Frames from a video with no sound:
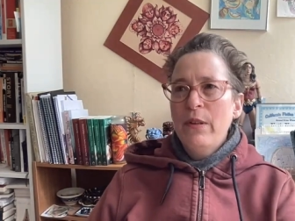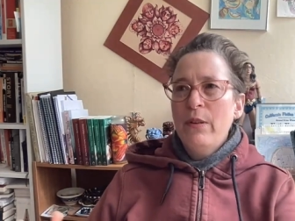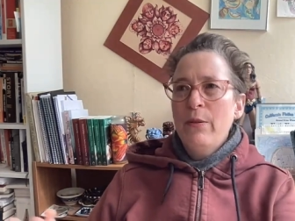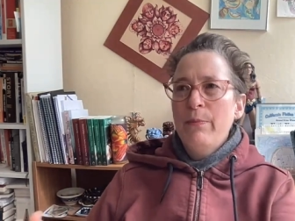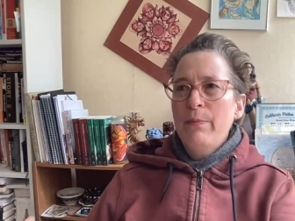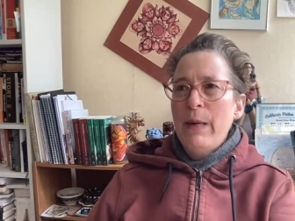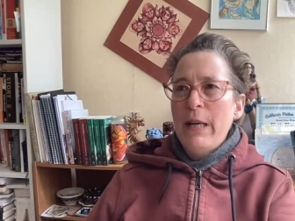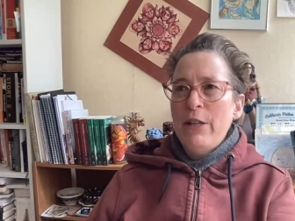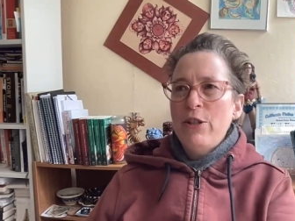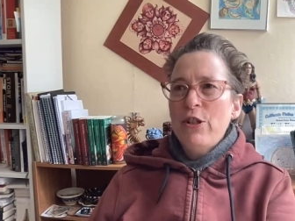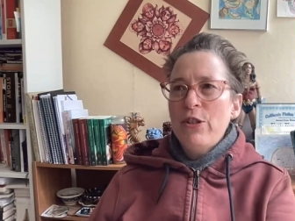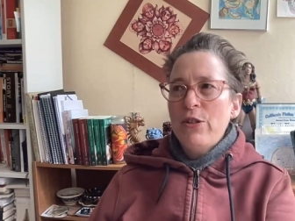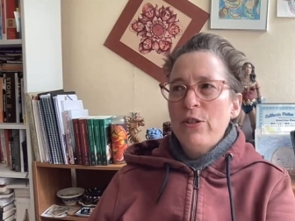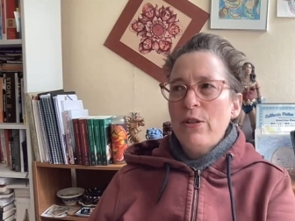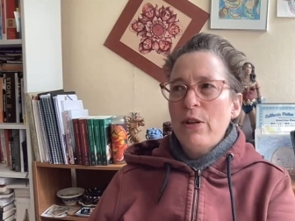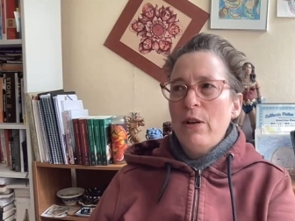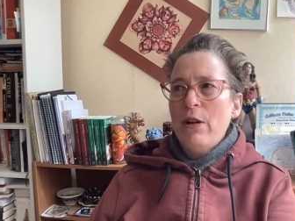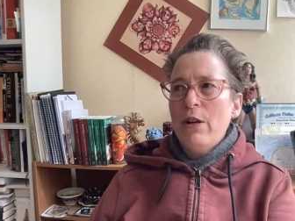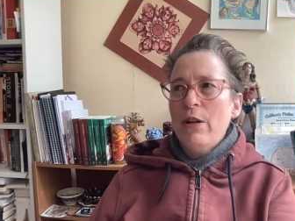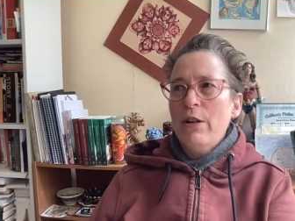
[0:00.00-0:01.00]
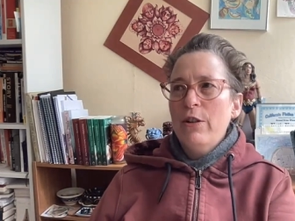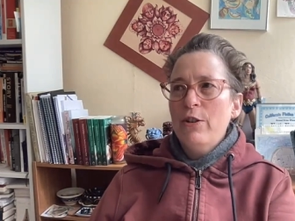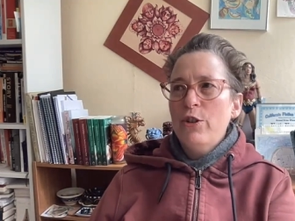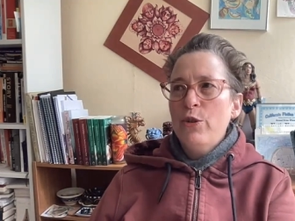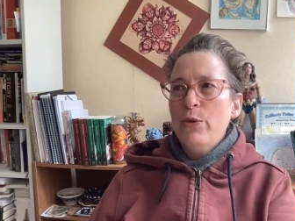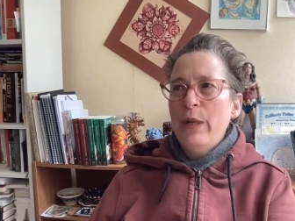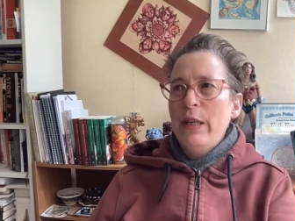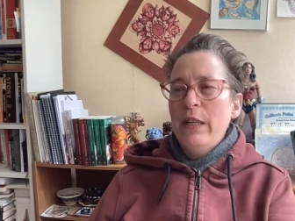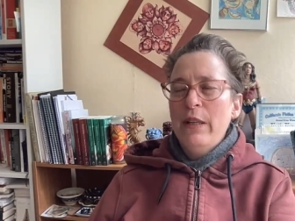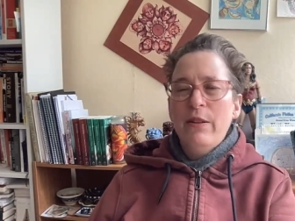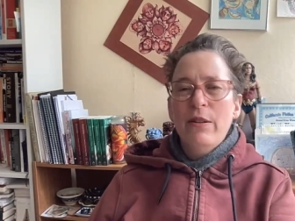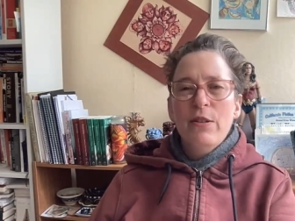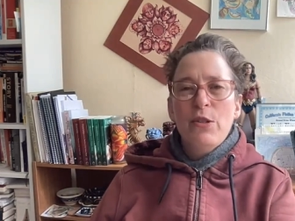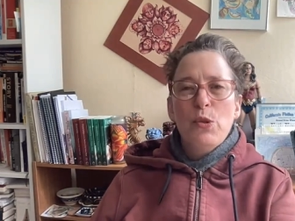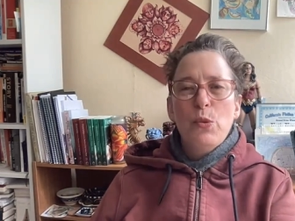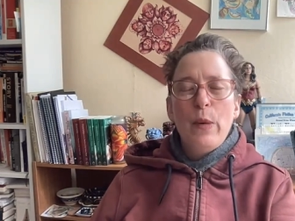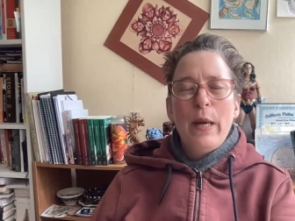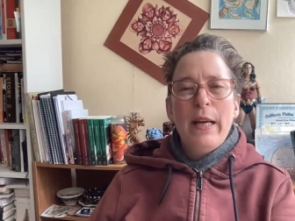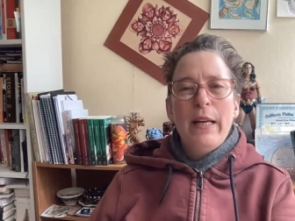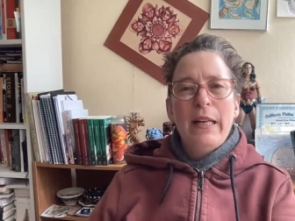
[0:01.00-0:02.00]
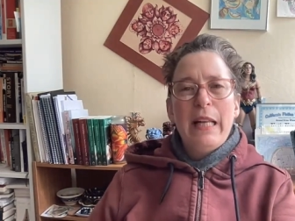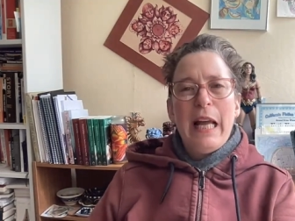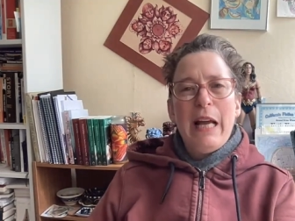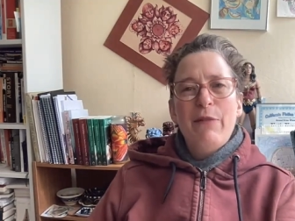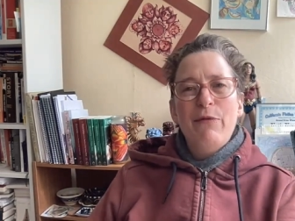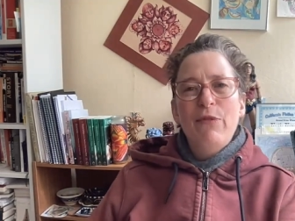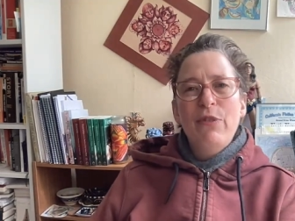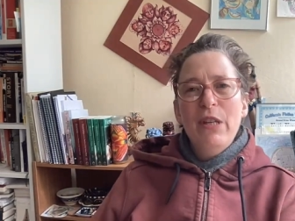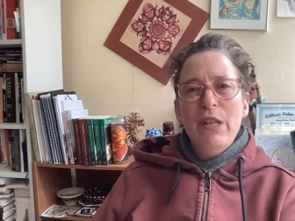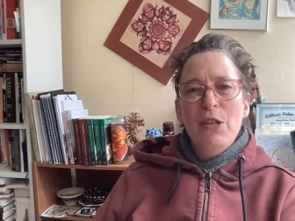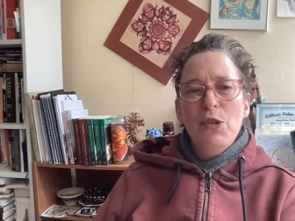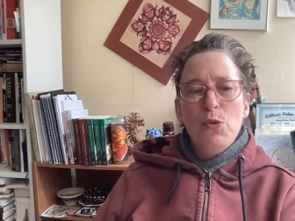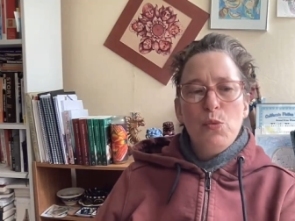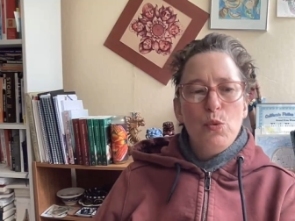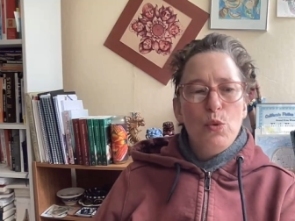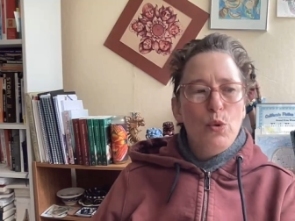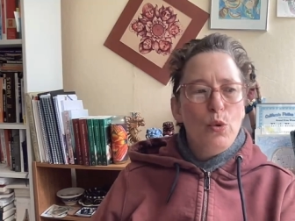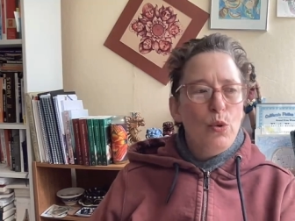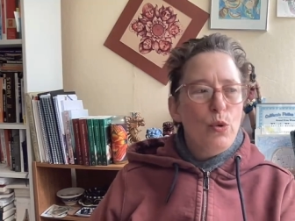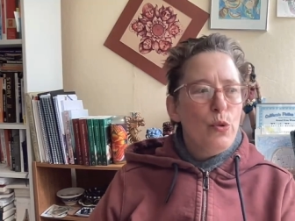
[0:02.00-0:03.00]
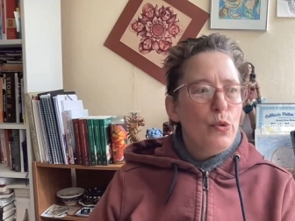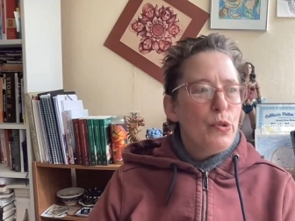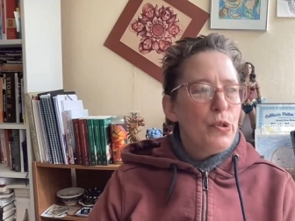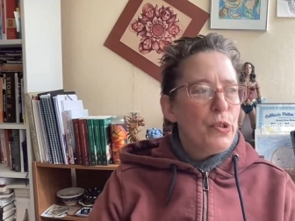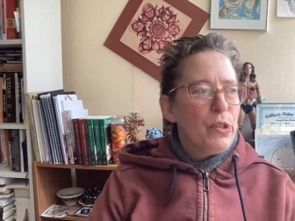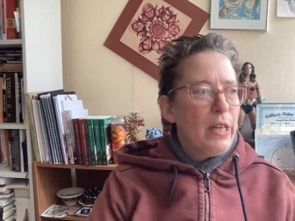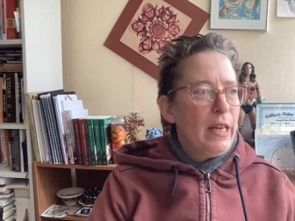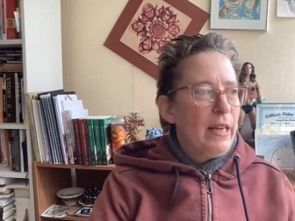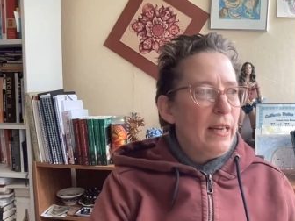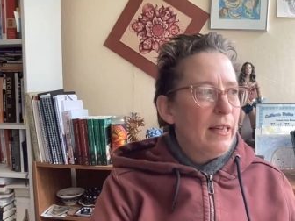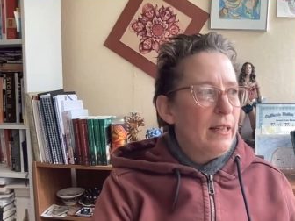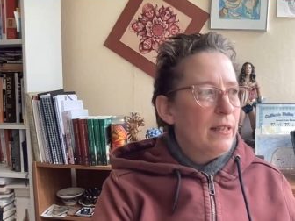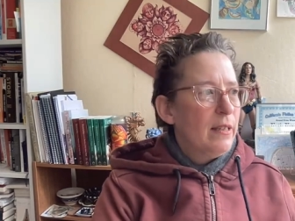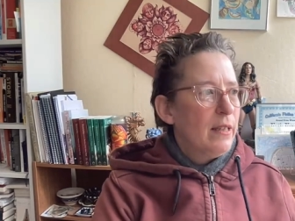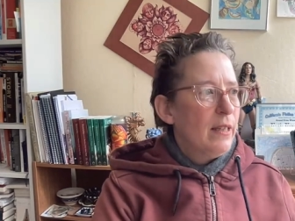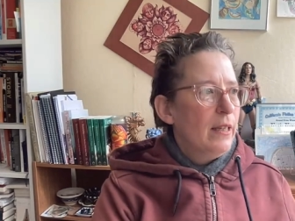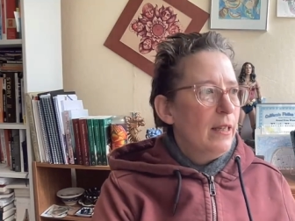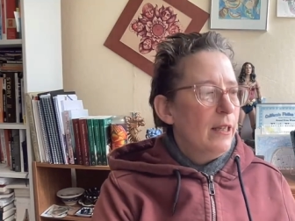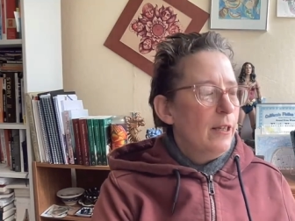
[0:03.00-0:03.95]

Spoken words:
The mages are treated this way and they have these rules, and